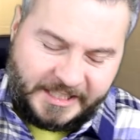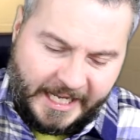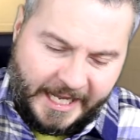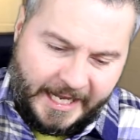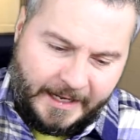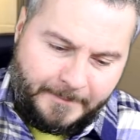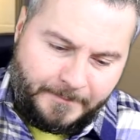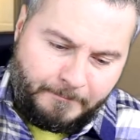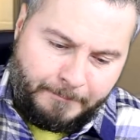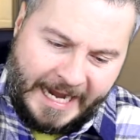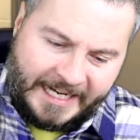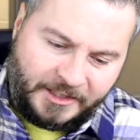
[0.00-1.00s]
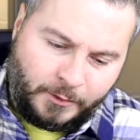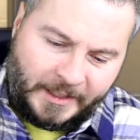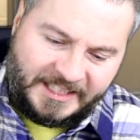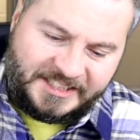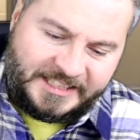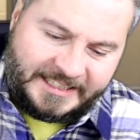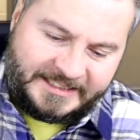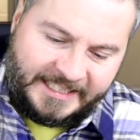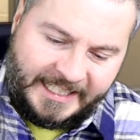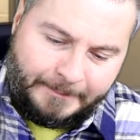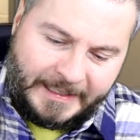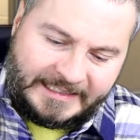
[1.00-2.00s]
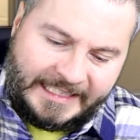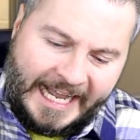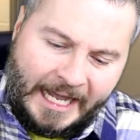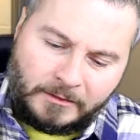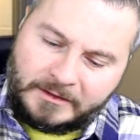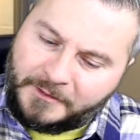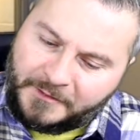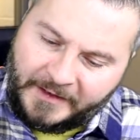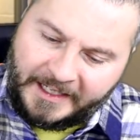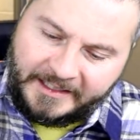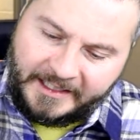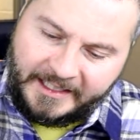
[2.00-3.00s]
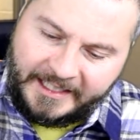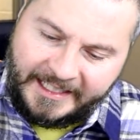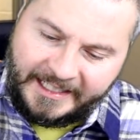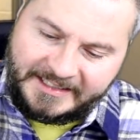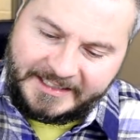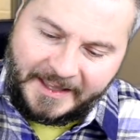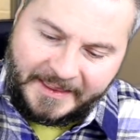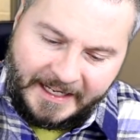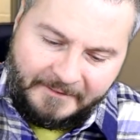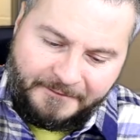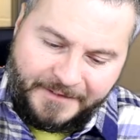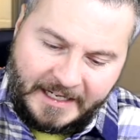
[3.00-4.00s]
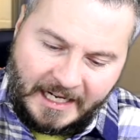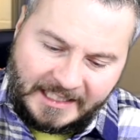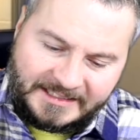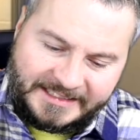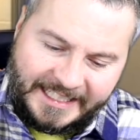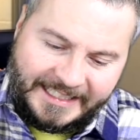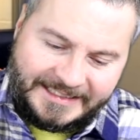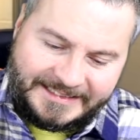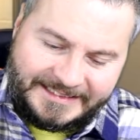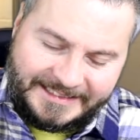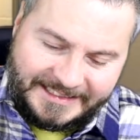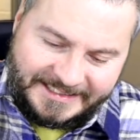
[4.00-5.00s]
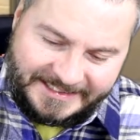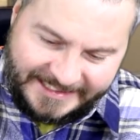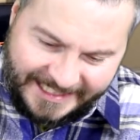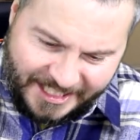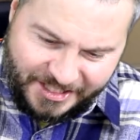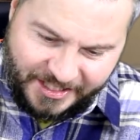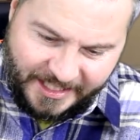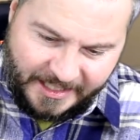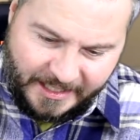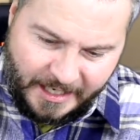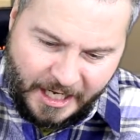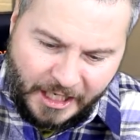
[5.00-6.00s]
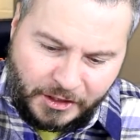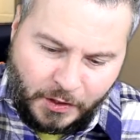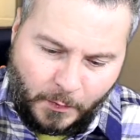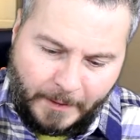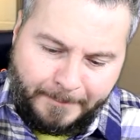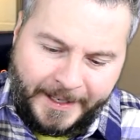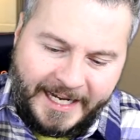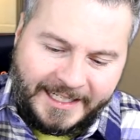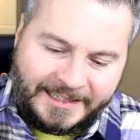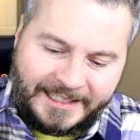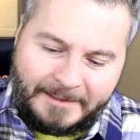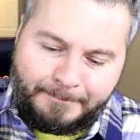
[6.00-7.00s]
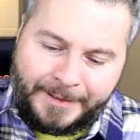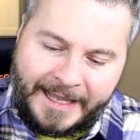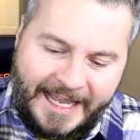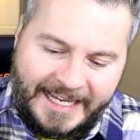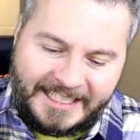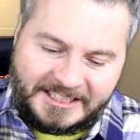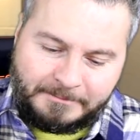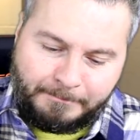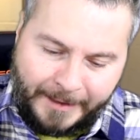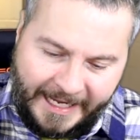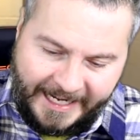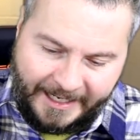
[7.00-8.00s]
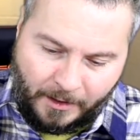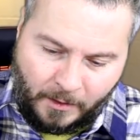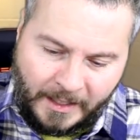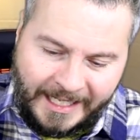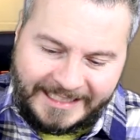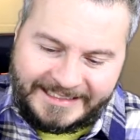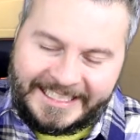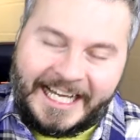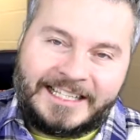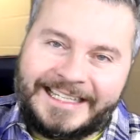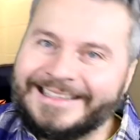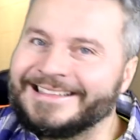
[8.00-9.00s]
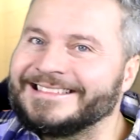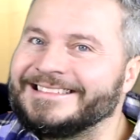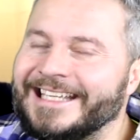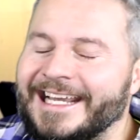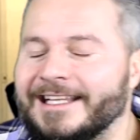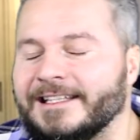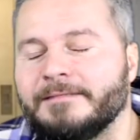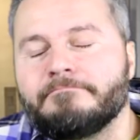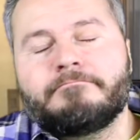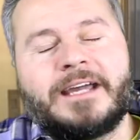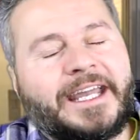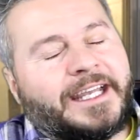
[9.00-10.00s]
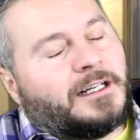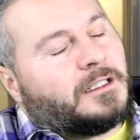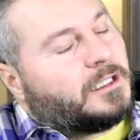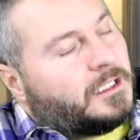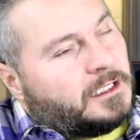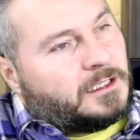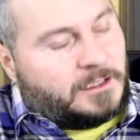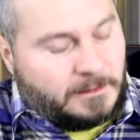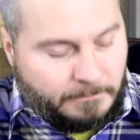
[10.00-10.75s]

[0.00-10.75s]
say, back in twenty sixteen, McDowell defended his then-fiancé's decision to repeatedly pay his bail, telling the Daily Mail, uh,